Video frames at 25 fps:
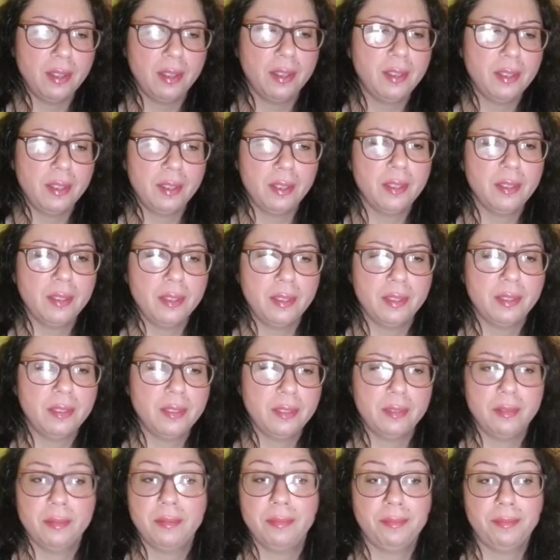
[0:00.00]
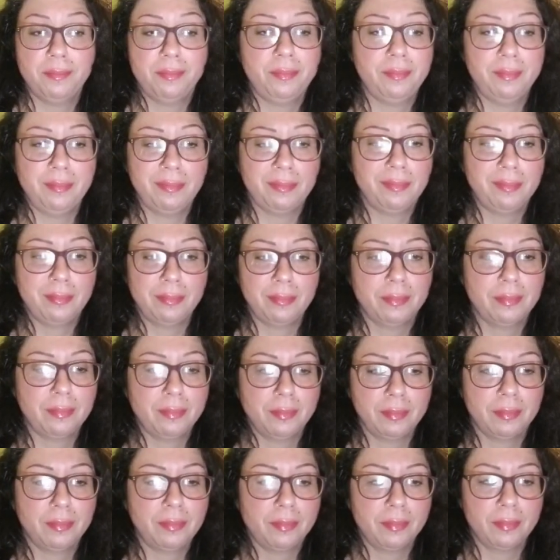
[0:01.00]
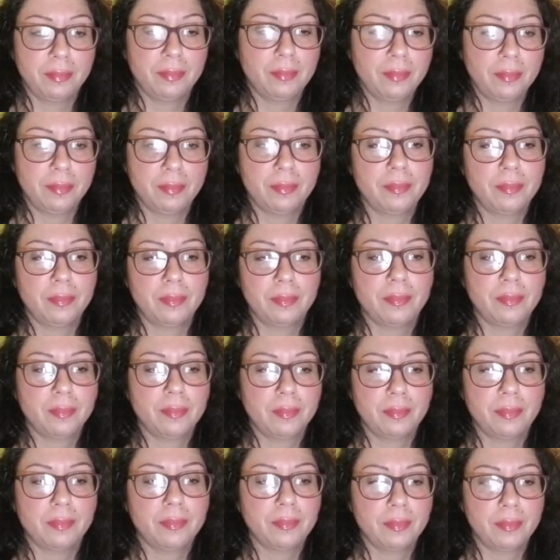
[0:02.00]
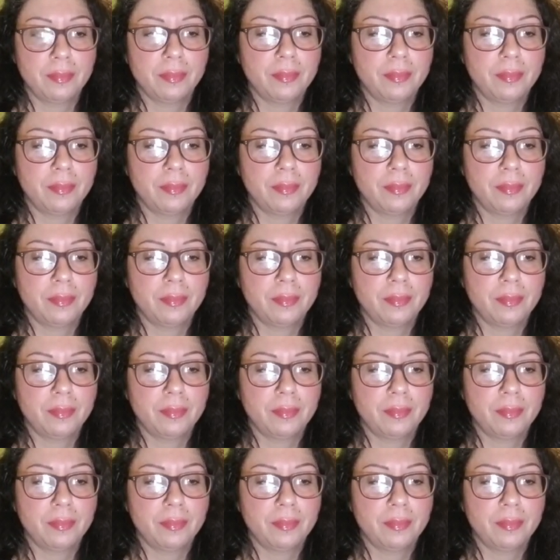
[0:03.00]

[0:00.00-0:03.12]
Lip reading: [no speech]